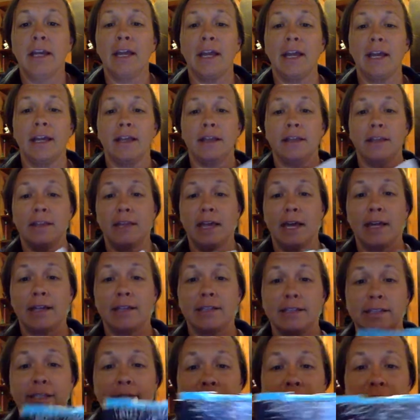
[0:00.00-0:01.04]
And that
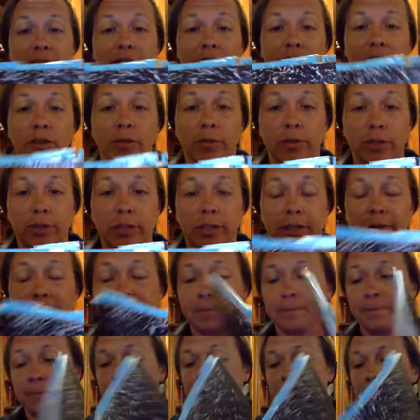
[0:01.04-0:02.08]
is it. You are done.
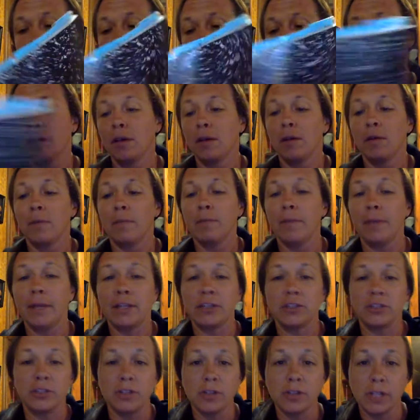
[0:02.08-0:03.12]
Make
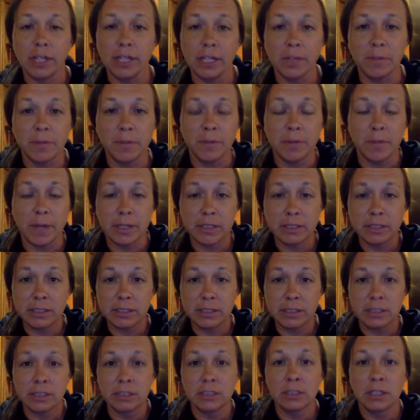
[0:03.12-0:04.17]
sure you clean up your
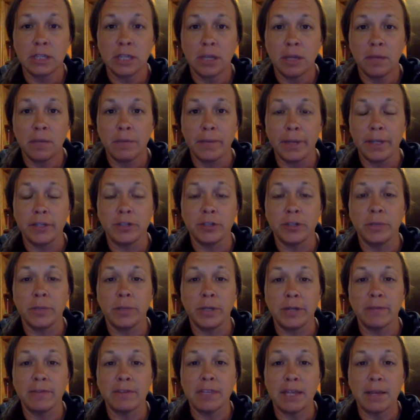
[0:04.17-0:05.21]
mess. Make sure you
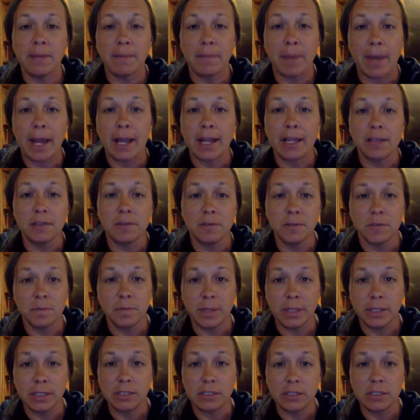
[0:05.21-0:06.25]
put everything back in those
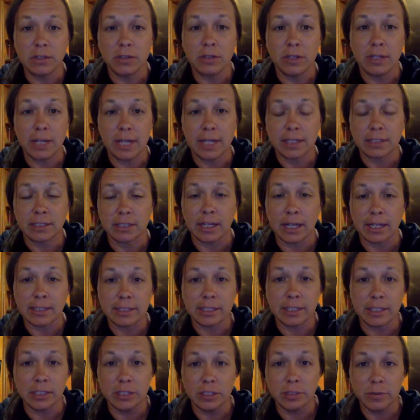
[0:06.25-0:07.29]
bins so the next
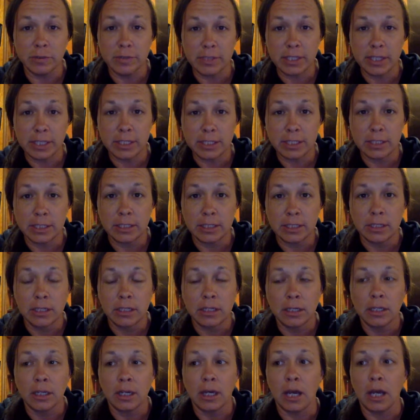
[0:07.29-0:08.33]
class can use it.
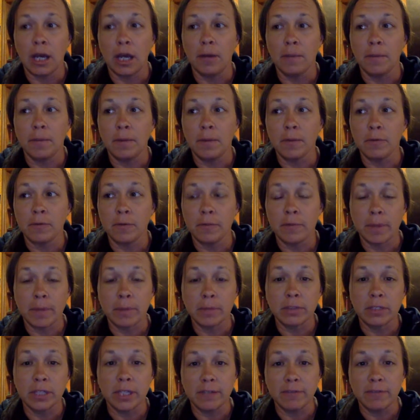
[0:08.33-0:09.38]

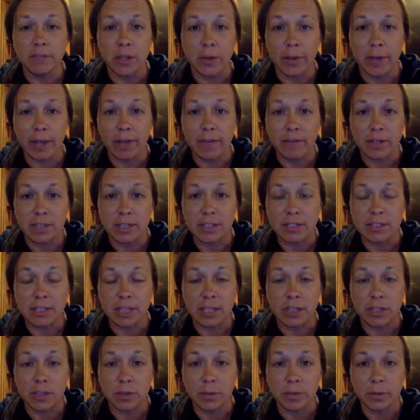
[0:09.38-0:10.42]
Remember to leave no evidence
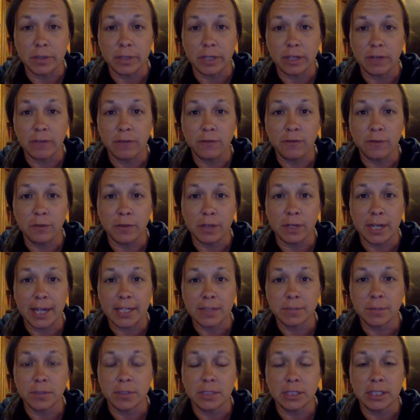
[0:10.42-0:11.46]
that you were there for the
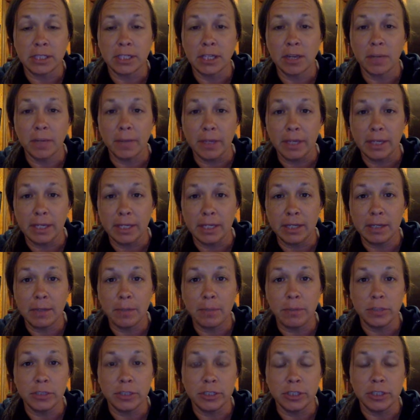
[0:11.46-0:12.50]
next person coming in.
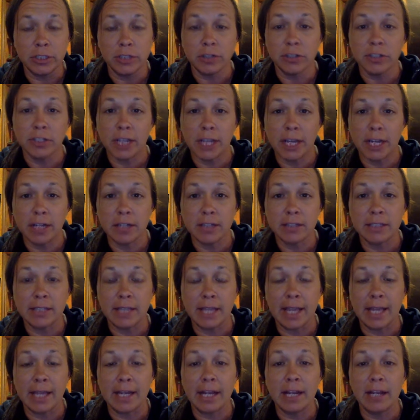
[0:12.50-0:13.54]
Push in your chairs.
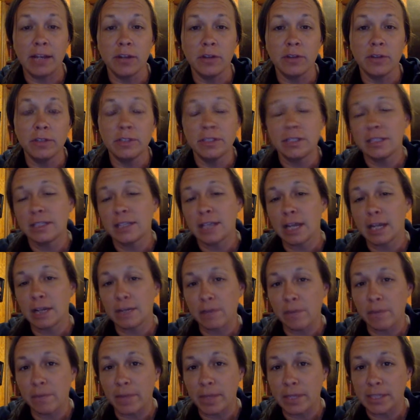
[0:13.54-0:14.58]
And I know this is kind
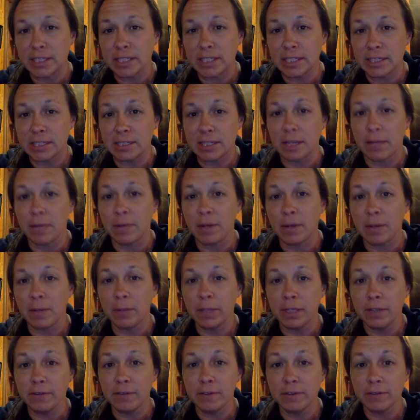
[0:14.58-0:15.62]
of a messy assignment
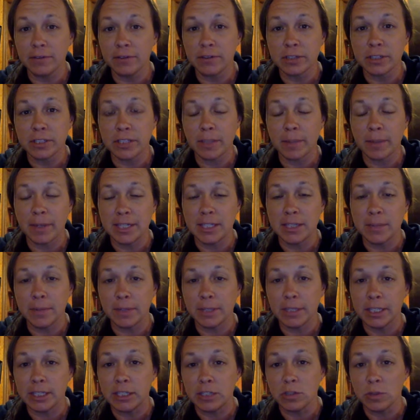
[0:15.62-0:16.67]
I'm leaving for a sub. I
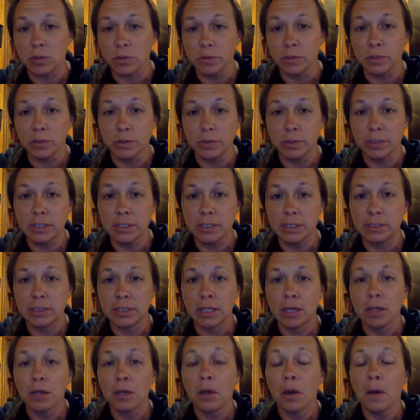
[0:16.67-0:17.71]
typically don't do this,
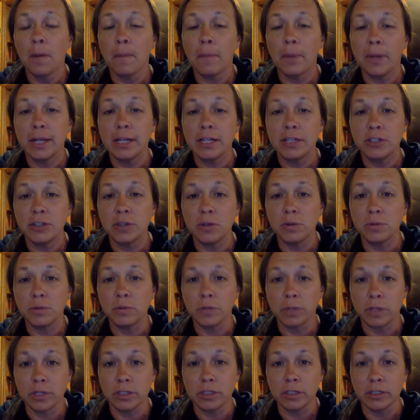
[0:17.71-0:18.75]
but I don't
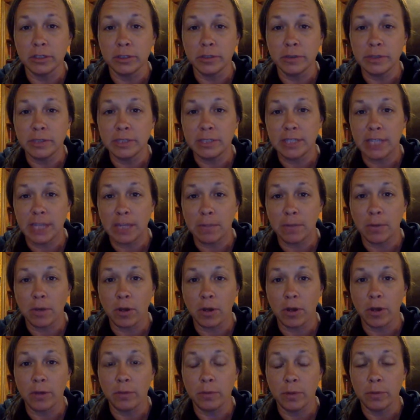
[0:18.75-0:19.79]
want to lose steam
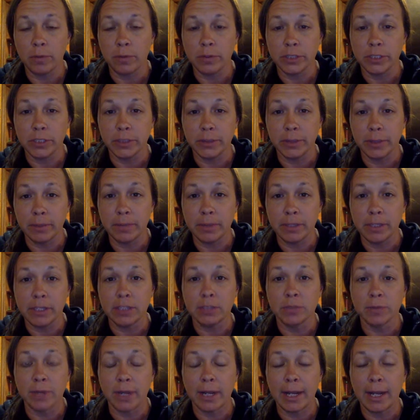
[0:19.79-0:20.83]
on what we're doing
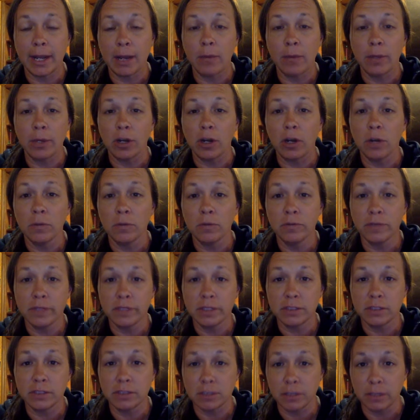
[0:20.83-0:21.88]
because right now we are
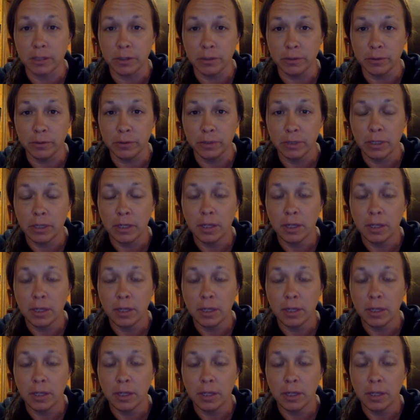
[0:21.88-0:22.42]
moving slow